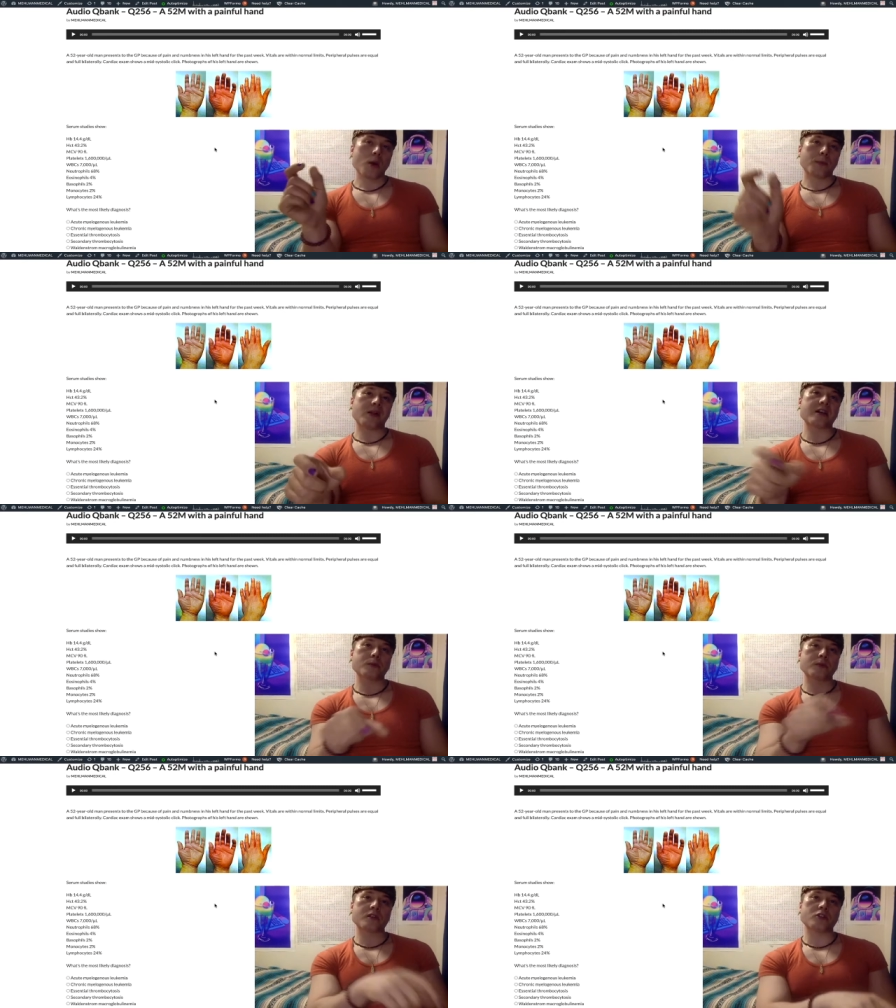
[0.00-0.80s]

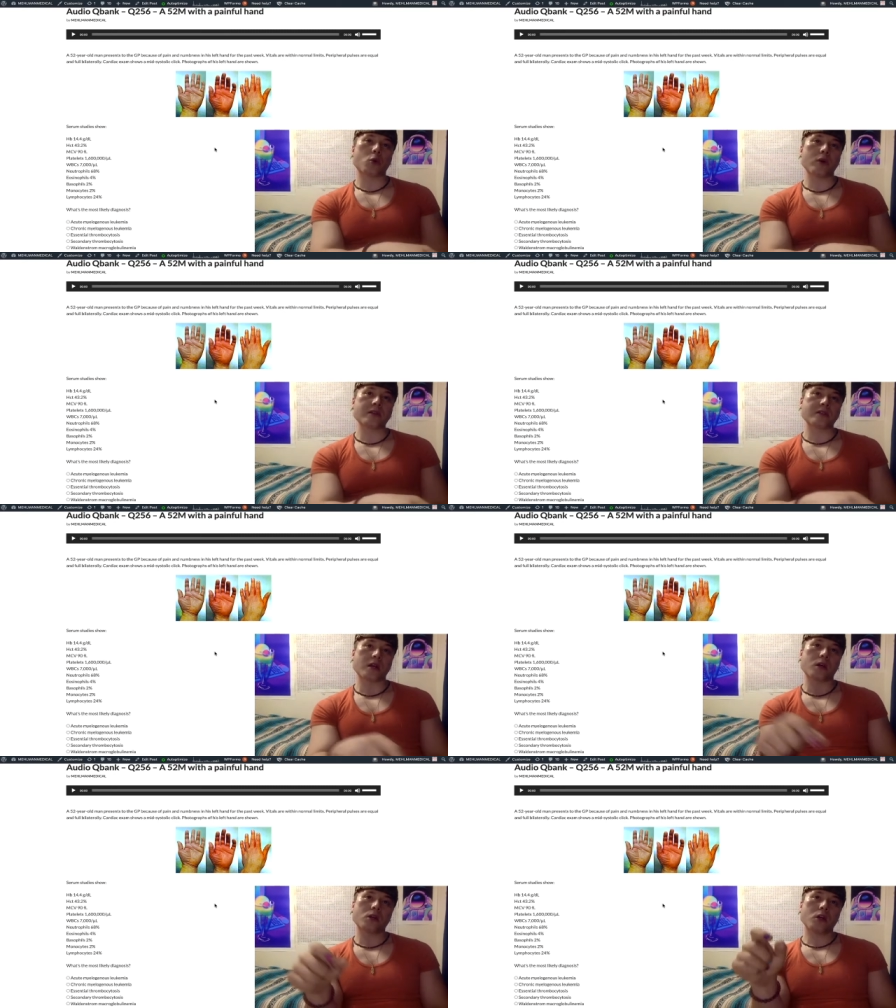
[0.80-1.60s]
Plasmacytoid
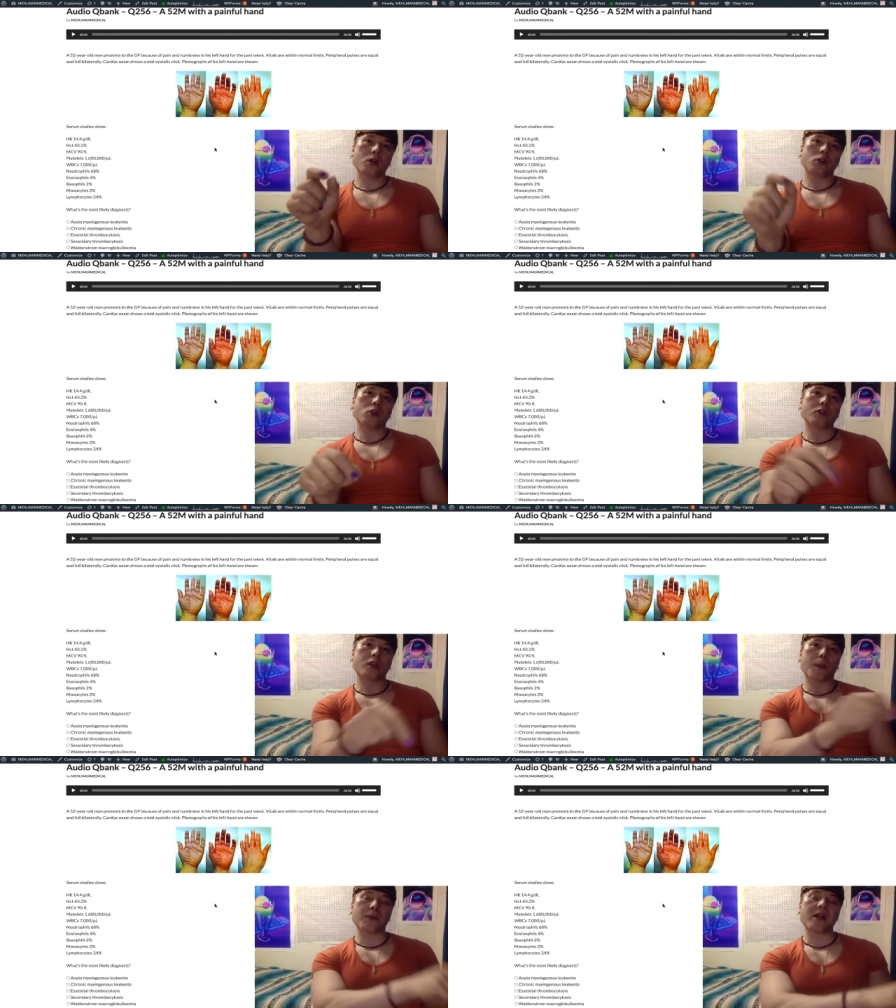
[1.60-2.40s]
cell looks
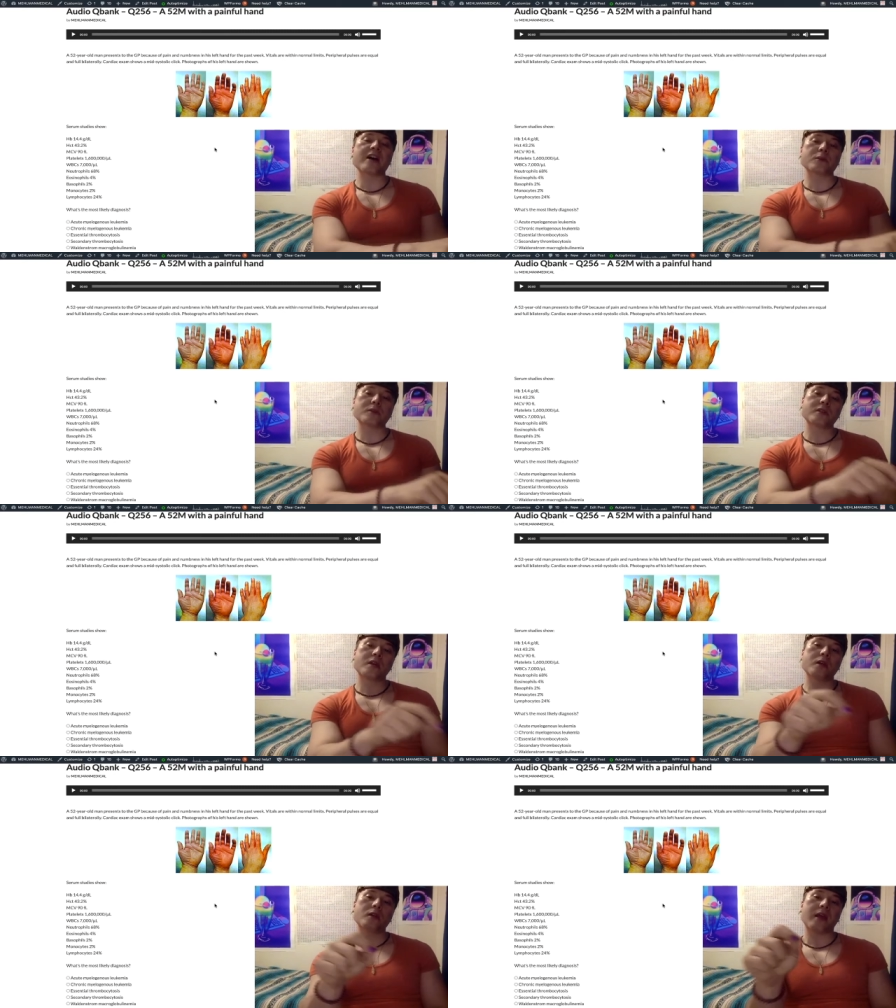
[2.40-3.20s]
like a plasma
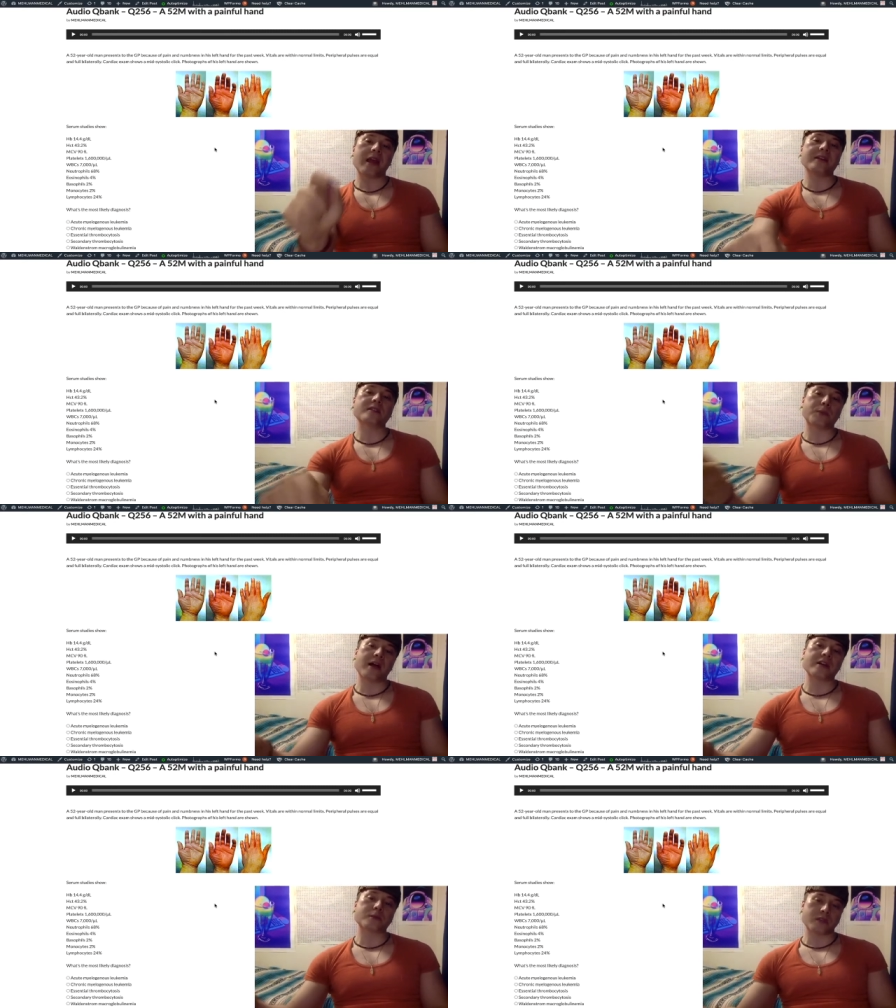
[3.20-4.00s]
cell, ain't a
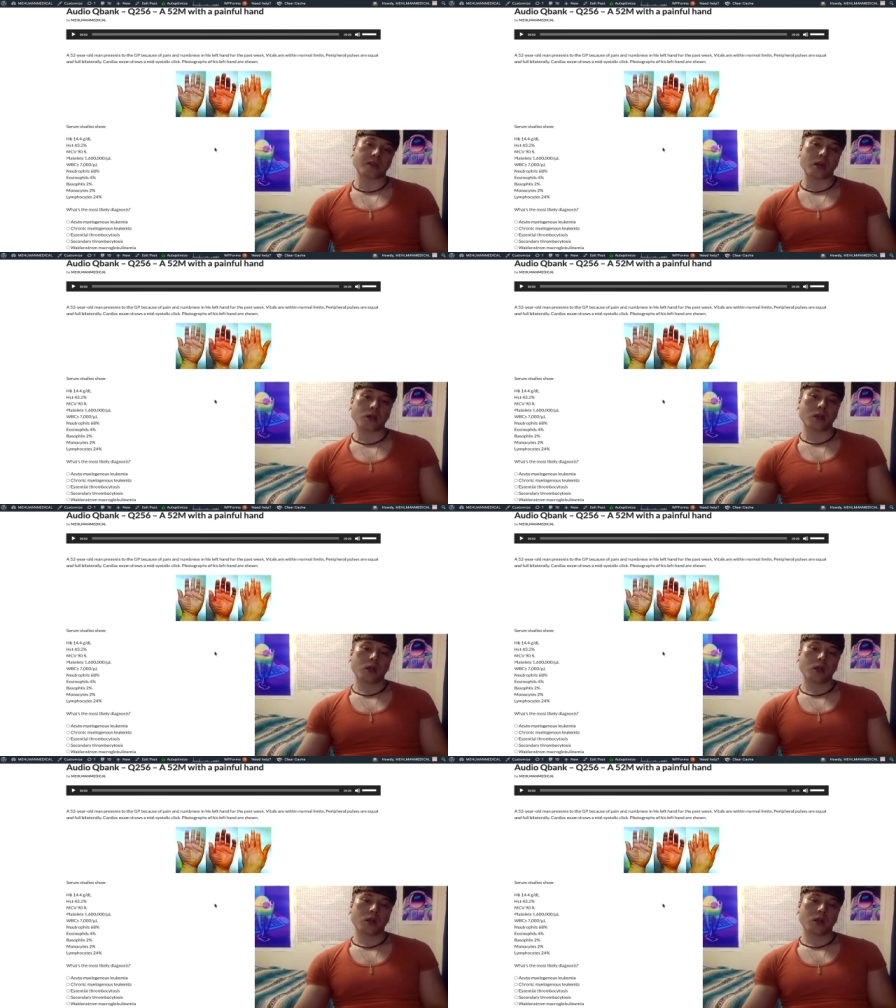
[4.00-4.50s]
plasma cell.